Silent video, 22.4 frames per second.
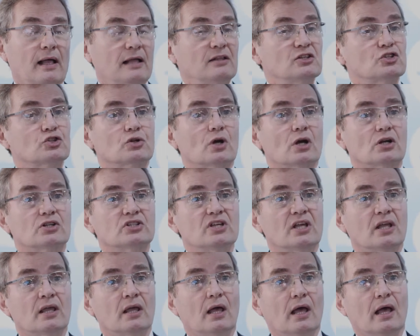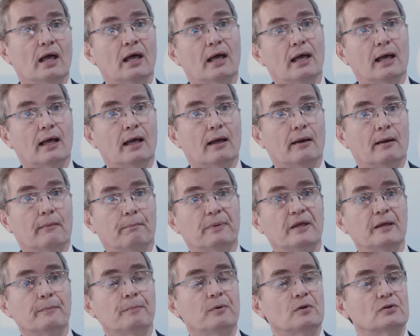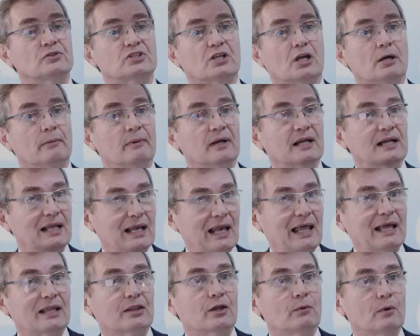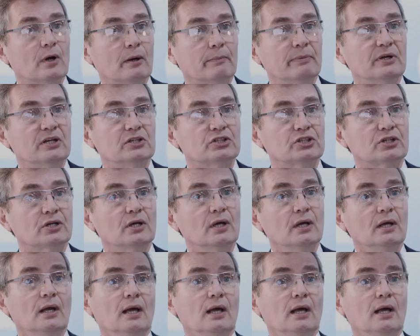instructing people to come and collect the rubbish.